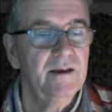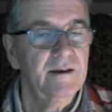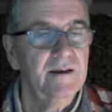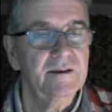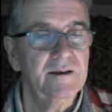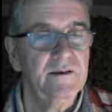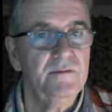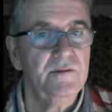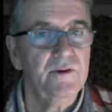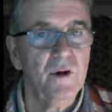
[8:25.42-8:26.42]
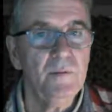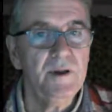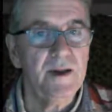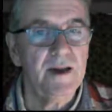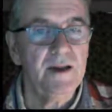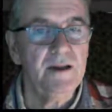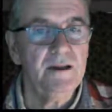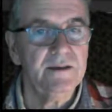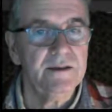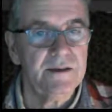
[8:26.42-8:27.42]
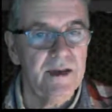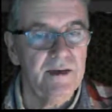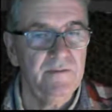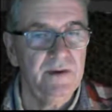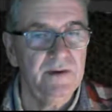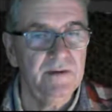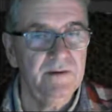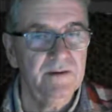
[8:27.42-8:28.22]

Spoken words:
And so if you copy that link and save it,